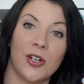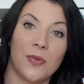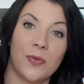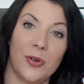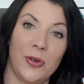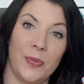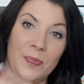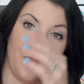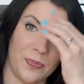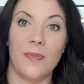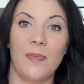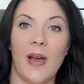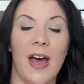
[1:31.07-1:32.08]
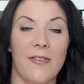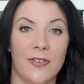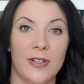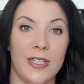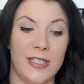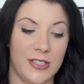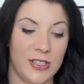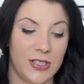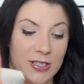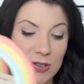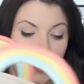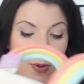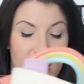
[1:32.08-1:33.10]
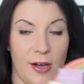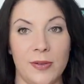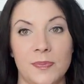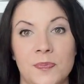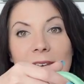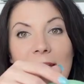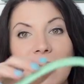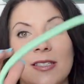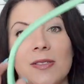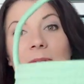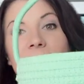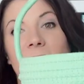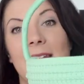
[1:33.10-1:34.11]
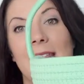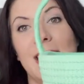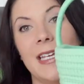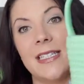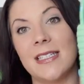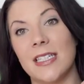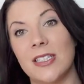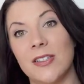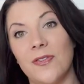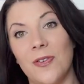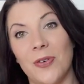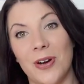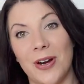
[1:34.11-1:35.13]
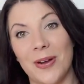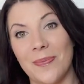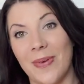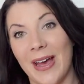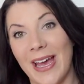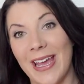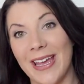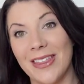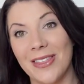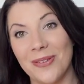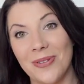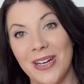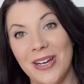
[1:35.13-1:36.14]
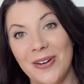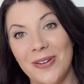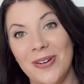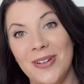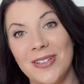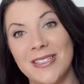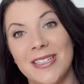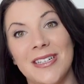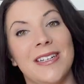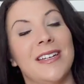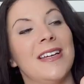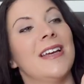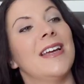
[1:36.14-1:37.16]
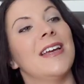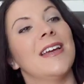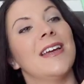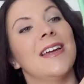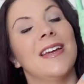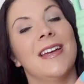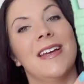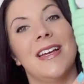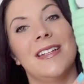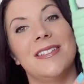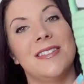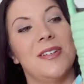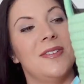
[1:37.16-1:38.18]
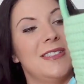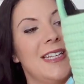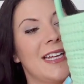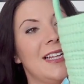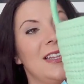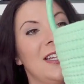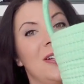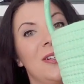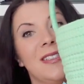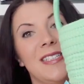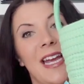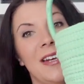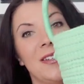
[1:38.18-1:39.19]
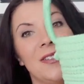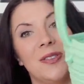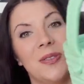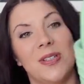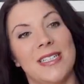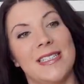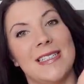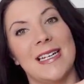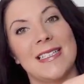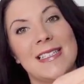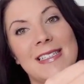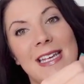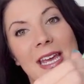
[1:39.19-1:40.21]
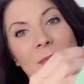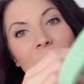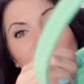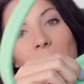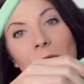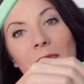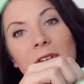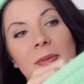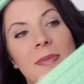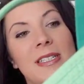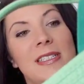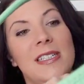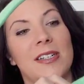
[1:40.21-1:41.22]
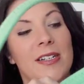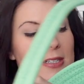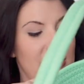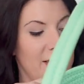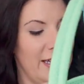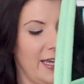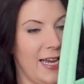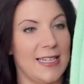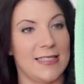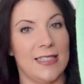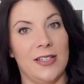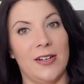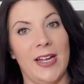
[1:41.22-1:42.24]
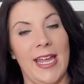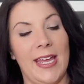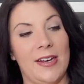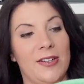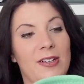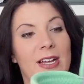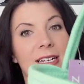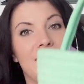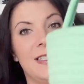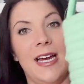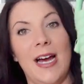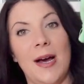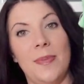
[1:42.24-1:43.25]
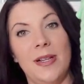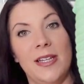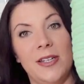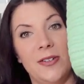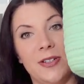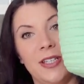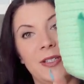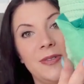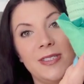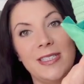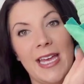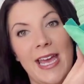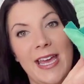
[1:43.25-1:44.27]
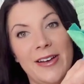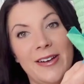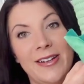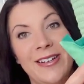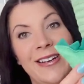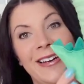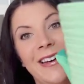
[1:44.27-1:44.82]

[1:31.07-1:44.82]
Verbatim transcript: her room after Easter as well. The next one, this is for my 3-year-old. And so it's like a little dinosaur. It's that same woven material, has a little handle on top, a little cute tail.